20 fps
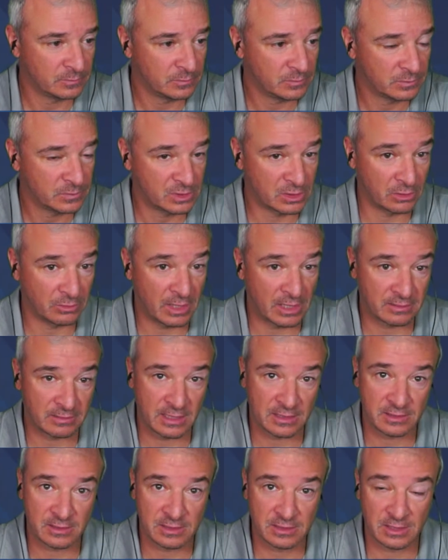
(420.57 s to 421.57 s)
So that,
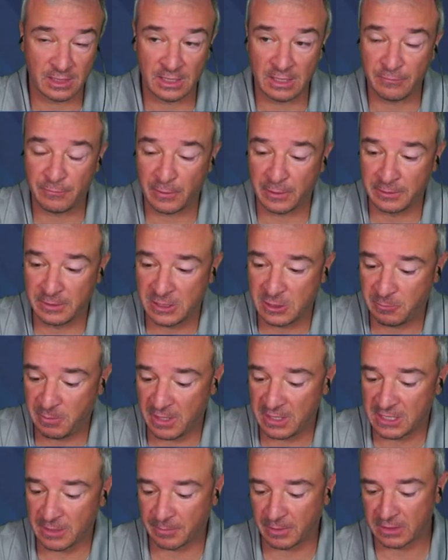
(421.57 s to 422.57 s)
that significantly
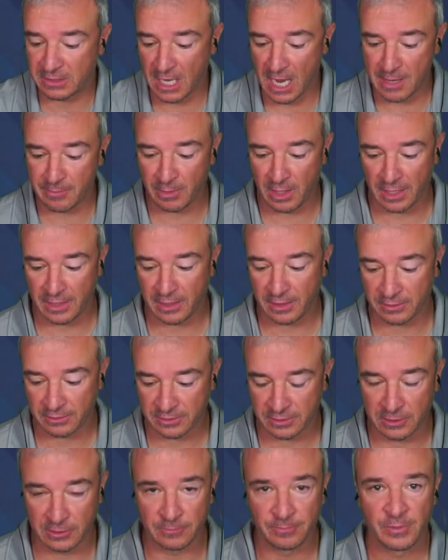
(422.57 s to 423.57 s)
speeds up the timeline here.
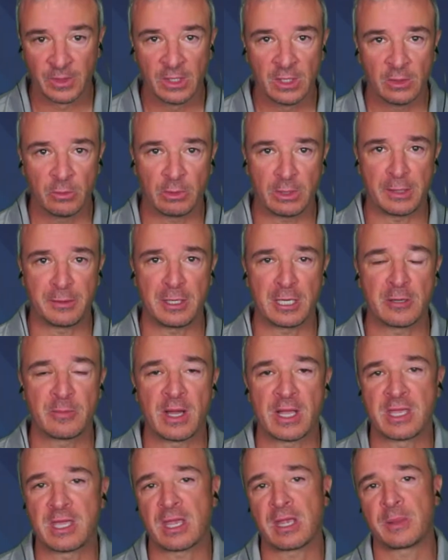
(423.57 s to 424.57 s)
So what do you think
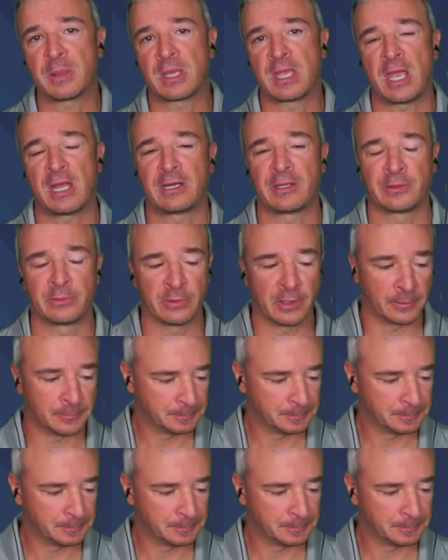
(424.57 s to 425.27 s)
about kicking that, the can down the road?